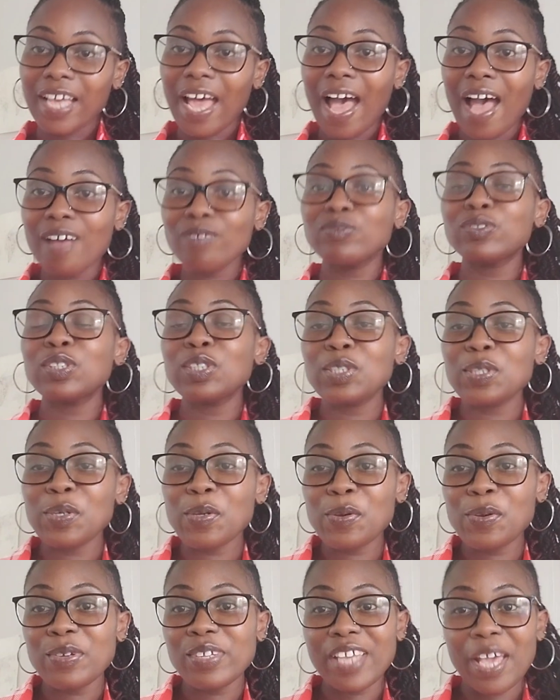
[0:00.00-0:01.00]

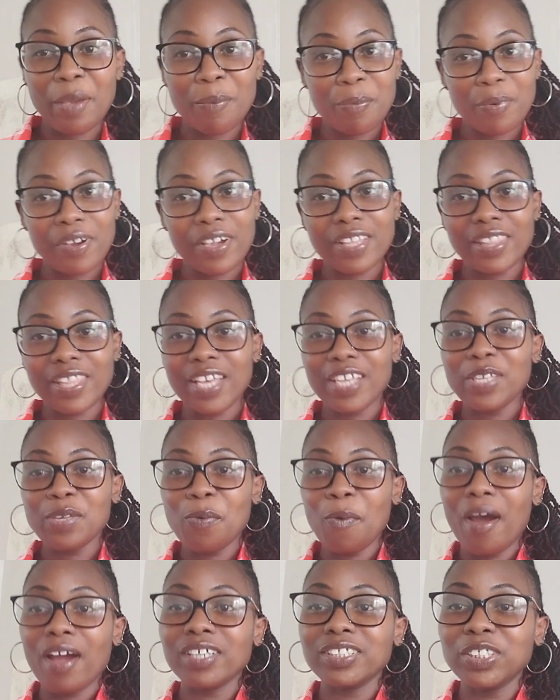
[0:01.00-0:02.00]
afternoon. I pray that
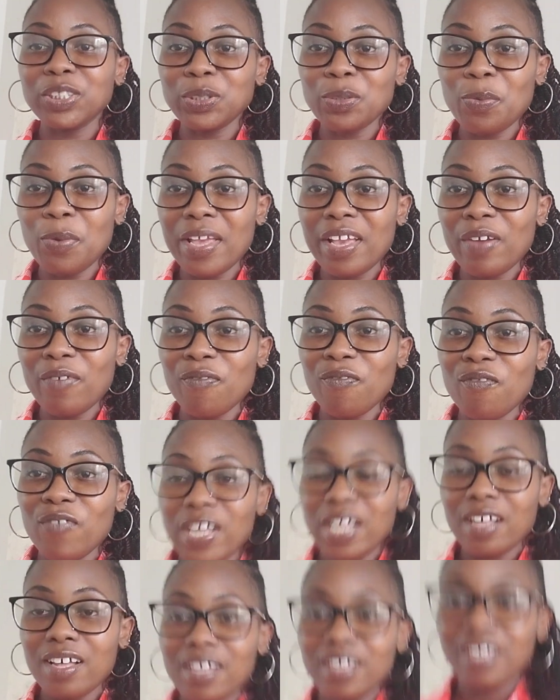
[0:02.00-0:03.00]
you are doing
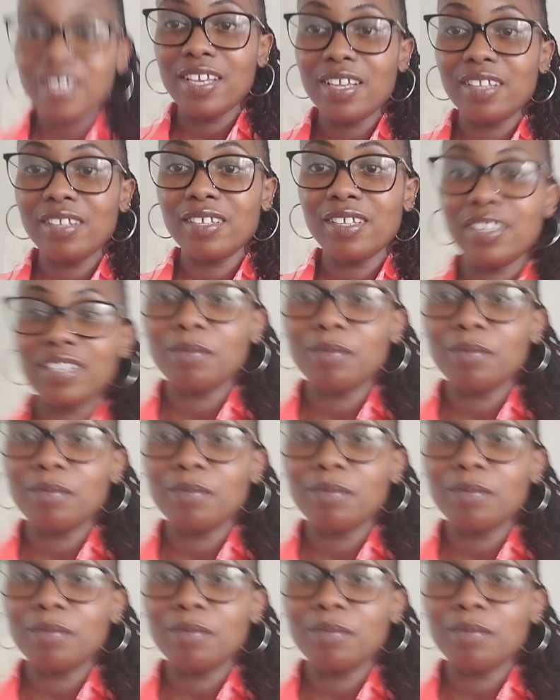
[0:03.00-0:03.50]
fine.